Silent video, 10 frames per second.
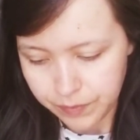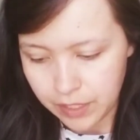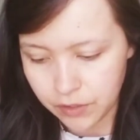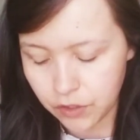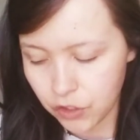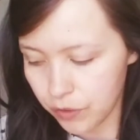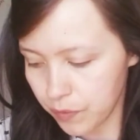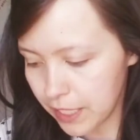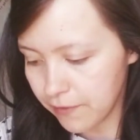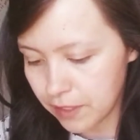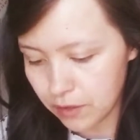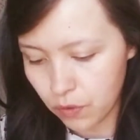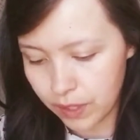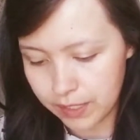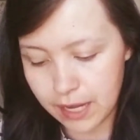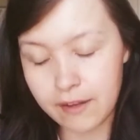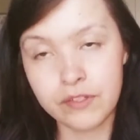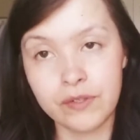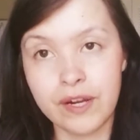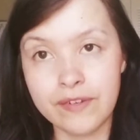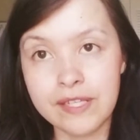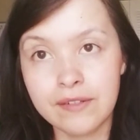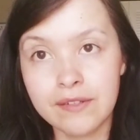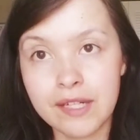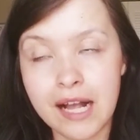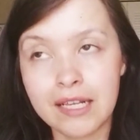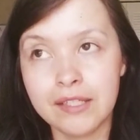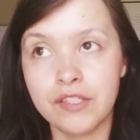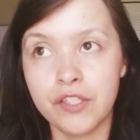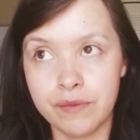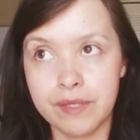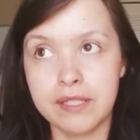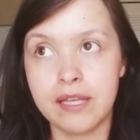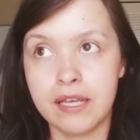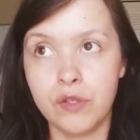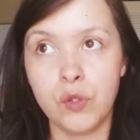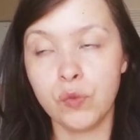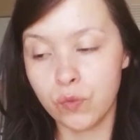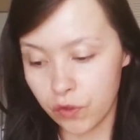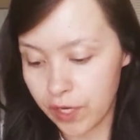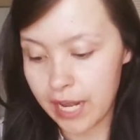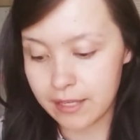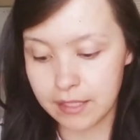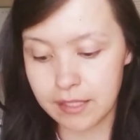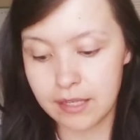So she would give us a quiz after every single class, and she would say, you work as